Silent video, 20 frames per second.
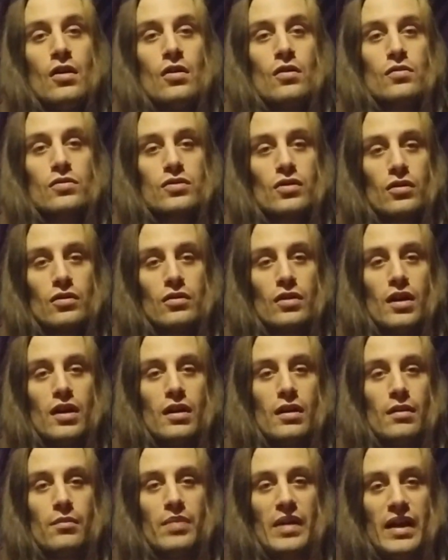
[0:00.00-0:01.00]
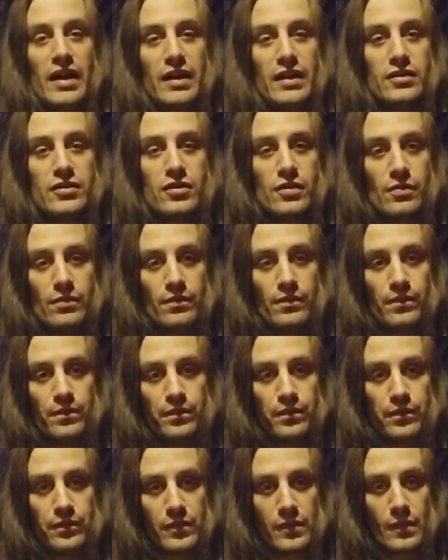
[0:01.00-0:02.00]
It's on a page,
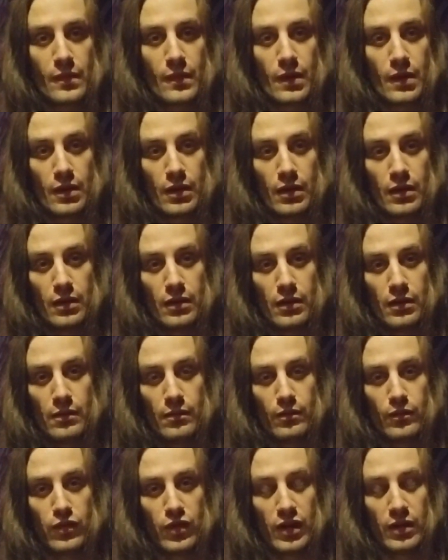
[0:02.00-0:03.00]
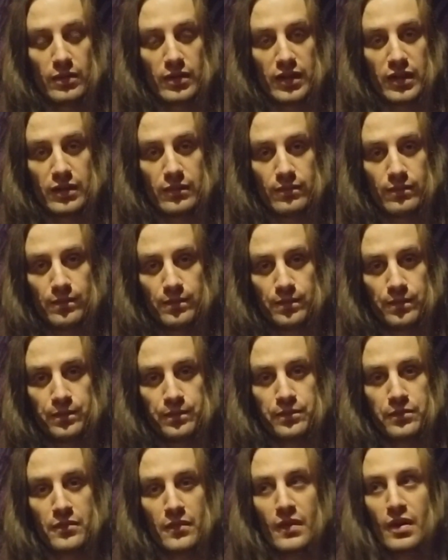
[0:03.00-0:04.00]
probably
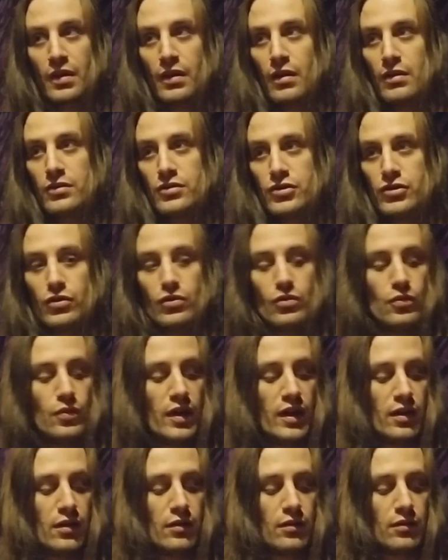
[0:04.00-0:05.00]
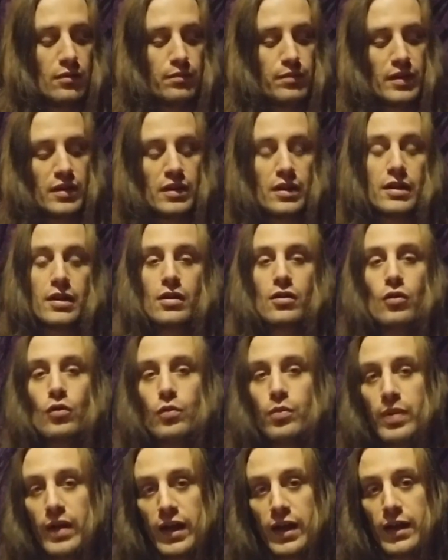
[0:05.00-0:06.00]
you aware, political
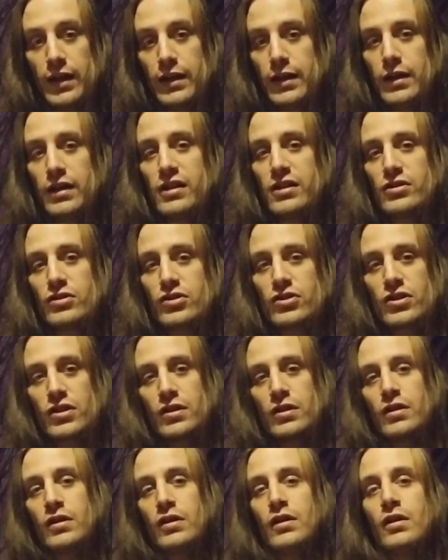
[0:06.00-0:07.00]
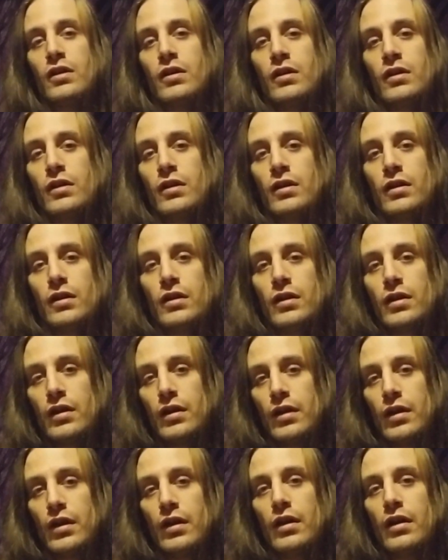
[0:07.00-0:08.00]
page.
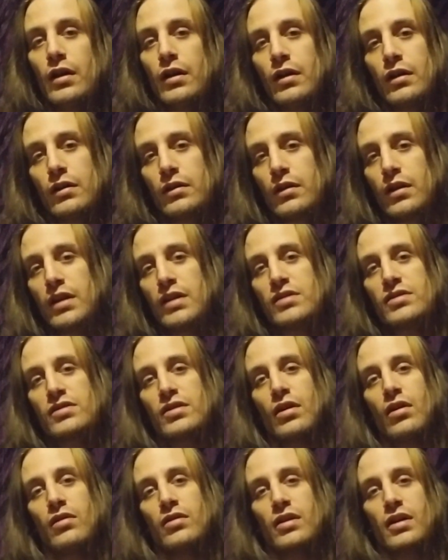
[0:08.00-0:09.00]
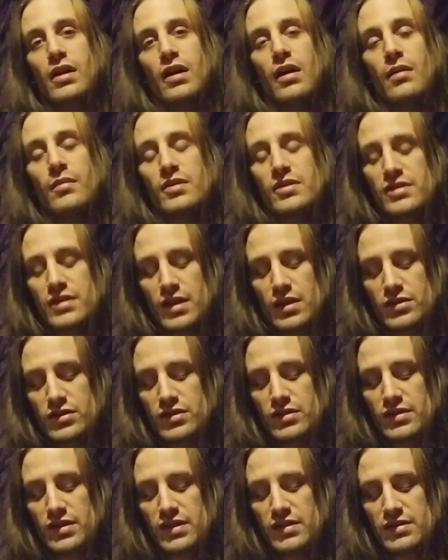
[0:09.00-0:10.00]
At least all the comment
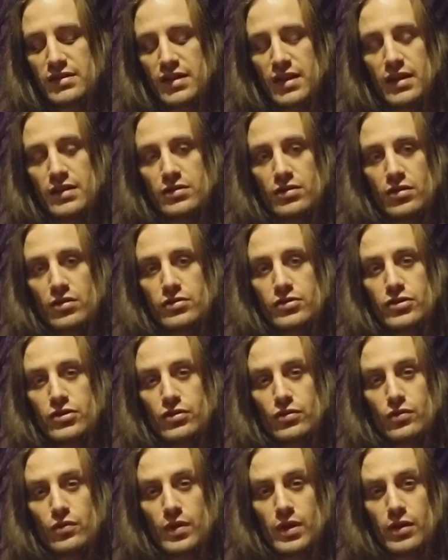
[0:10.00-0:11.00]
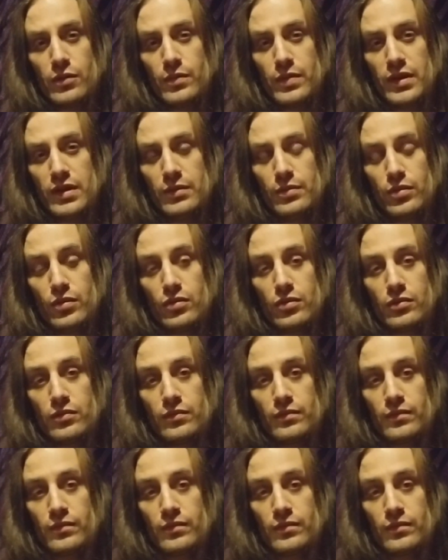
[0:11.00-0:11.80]
sections these days are Jew aware people.